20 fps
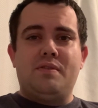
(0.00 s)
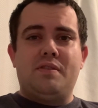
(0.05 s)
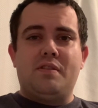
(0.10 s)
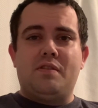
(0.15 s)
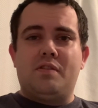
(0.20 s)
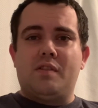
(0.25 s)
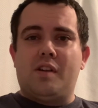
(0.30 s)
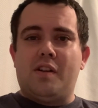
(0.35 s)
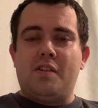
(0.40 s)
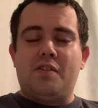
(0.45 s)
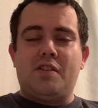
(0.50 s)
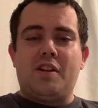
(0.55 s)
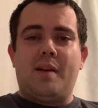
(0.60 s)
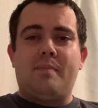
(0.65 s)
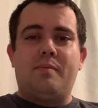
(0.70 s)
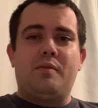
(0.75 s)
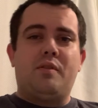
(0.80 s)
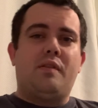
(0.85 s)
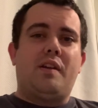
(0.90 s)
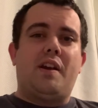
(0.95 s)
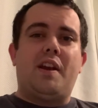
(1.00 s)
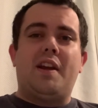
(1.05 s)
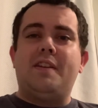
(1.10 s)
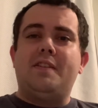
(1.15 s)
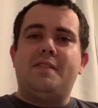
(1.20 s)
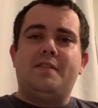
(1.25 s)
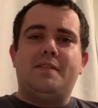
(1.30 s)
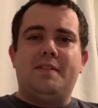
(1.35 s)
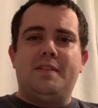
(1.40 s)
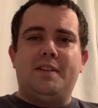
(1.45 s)
in John chapter
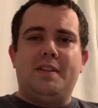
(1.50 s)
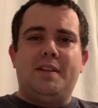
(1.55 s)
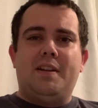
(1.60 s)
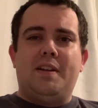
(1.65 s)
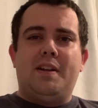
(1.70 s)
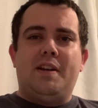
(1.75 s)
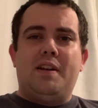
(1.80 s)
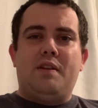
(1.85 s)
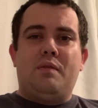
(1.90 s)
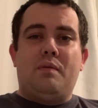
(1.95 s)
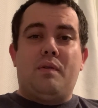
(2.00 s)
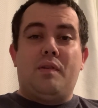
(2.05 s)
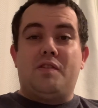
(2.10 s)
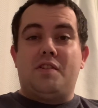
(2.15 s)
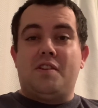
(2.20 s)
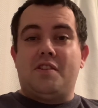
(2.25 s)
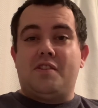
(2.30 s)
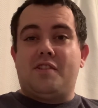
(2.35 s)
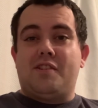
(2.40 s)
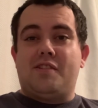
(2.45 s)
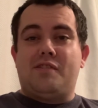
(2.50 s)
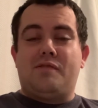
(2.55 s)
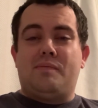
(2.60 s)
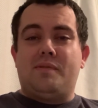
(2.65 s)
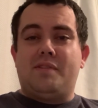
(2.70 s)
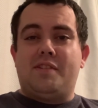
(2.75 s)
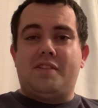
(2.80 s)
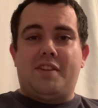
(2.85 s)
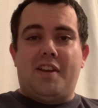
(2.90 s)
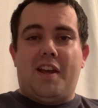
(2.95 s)
8, where Jesus
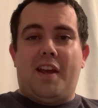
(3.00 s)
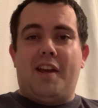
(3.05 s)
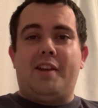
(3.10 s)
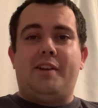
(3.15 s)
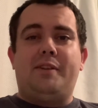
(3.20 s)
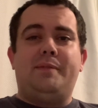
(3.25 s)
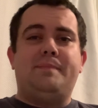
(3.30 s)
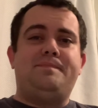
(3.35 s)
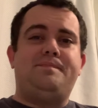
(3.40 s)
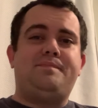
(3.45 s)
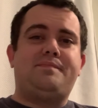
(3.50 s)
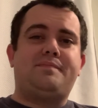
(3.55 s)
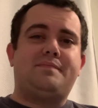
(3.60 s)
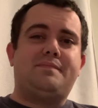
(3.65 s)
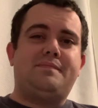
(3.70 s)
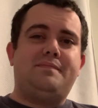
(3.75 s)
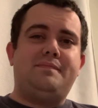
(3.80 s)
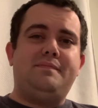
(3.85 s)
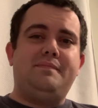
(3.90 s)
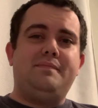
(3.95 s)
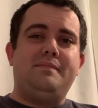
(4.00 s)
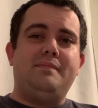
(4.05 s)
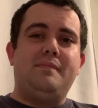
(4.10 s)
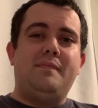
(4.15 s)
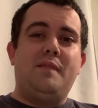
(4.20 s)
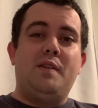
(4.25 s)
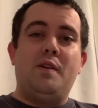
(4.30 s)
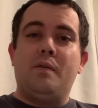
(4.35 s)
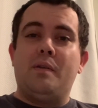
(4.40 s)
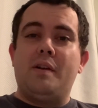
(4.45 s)
would say,
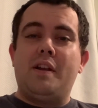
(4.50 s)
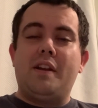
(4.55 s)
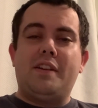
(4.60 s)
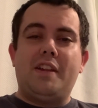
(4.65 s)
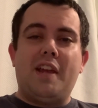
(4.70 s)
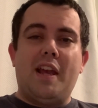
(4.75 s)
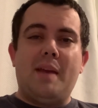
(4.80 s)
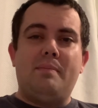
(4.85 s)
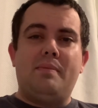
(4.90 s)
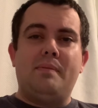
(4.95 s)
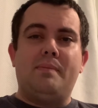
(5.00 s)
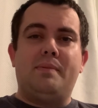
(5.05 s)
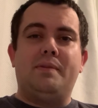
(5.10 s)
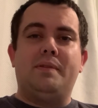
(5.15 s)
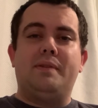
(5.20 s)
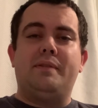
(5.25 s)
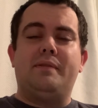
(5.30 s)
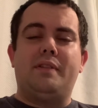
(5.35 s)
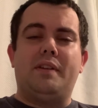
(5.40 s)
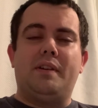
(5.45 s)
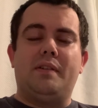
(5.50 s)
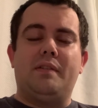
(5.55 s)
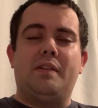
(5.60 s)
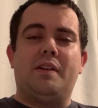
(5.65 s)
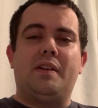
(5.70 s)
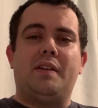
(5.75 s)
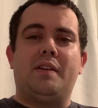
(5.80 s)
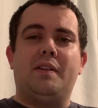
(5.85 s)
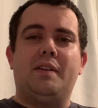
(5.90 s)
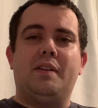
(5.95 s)
"You're incapable of
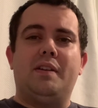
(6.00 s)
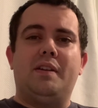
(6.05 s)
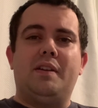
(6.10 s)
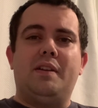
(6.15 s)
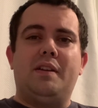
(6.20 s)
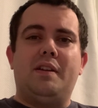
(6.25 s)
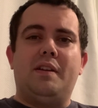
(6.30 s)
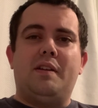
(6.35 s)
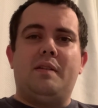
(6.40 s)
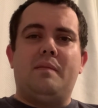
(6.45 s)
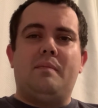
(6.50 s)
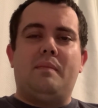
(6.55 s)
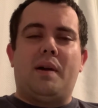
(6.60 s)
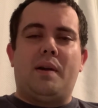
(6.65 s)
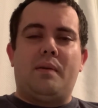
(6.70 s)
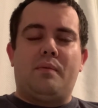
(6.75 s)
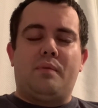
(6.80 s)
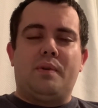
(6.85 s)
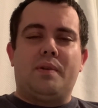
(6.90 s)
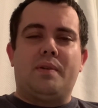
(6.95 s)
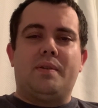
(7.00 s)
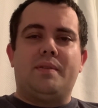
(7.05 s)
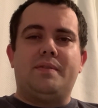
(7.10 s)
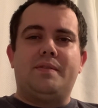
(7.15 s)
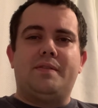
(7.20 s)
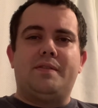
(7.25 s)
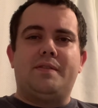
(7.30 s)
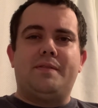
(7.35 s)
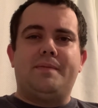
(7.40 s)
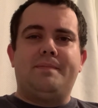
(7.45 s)
hearing my
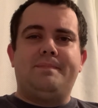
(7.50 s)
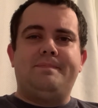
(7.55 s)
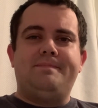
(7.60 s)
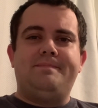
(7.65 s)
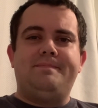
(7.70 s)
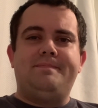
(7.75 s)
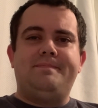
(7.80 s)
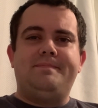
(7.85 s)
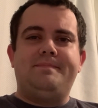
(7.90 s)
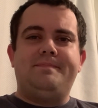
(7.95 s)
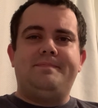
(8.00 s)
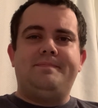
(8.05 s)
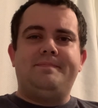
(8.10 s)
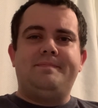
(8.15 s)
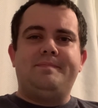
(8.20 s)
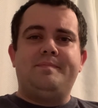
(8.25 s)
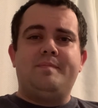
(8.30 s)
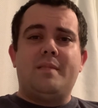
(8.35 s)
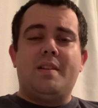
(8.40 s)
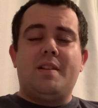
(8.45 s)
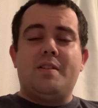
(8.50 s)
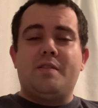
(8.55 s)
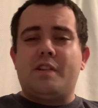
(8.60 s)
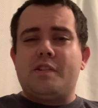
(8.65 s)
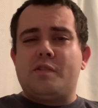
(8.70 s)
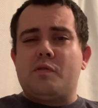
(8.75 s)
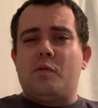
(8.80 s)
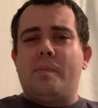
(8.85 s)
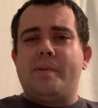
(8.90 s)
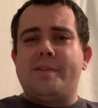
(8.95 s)
words"? So
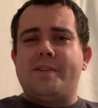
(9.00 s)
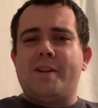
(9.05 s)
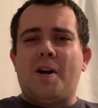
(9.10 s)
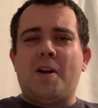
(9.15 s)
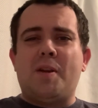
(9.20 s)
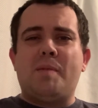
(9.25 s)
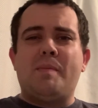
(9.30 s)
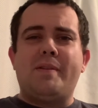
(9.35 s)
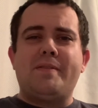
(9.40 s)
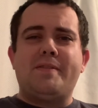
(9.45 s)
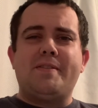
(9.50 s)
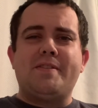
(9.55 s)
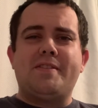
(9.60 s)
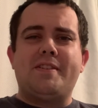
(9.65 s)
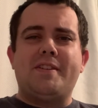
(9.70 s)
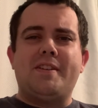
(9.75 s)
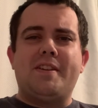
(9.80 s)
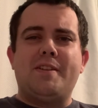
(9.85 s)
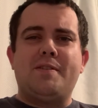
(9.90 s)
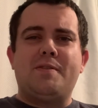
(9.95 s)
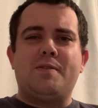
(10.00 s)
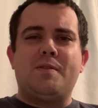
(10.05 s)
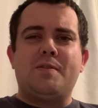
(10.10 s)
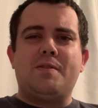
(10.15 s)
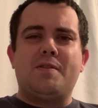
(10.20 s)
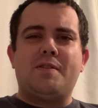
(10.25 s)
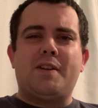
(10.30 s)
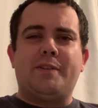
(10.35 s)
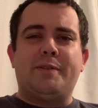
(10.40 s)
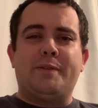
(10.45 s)
that's what we'll be talking about this Sunday,
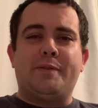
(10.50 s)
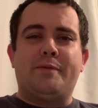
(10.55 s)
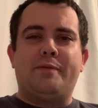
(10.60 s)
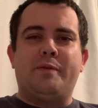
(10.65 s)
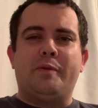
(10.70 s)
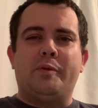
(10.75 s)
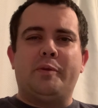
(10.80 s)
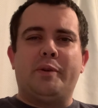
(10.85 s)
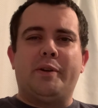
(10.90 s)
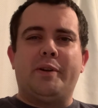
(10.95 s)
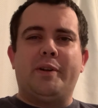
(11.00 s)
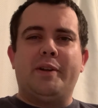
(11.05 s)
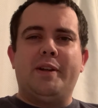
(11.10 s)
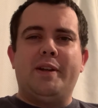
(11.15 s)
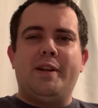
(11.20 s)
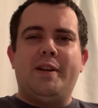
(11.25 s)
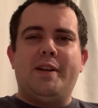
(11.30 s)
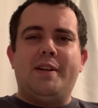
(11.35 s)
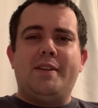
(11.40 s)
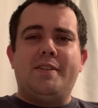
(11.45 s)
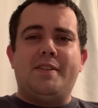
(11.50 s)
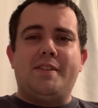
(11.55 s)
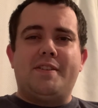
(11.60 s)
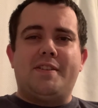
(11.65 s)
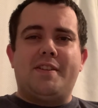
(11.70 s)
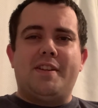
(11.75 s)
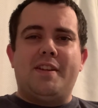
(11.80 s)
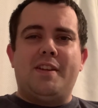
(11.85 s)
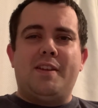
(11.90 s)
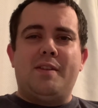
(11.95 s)
church. I look forward to
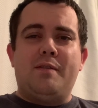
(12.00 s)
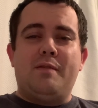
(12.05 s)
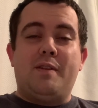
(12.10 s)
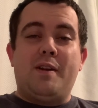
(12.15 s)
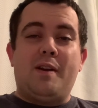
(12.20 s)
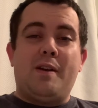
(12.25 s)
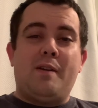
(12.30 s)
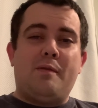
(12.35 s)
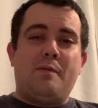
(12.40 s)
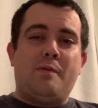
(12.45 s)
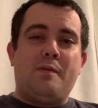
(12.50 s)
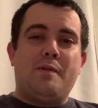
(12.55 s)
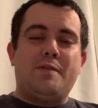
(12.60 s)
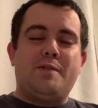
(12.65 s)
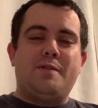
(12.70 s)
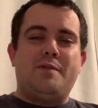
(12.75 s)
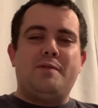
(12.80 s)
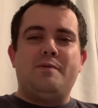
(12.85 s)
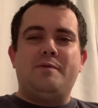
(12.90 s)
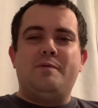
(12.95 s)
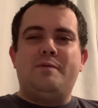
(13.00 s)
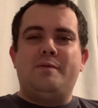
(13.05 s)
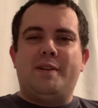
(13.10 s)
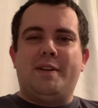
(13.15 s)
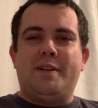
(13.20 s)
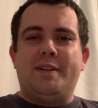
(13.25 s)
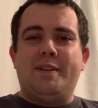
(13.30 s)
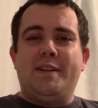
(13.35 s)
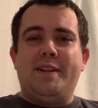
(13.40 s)
seeing you there or to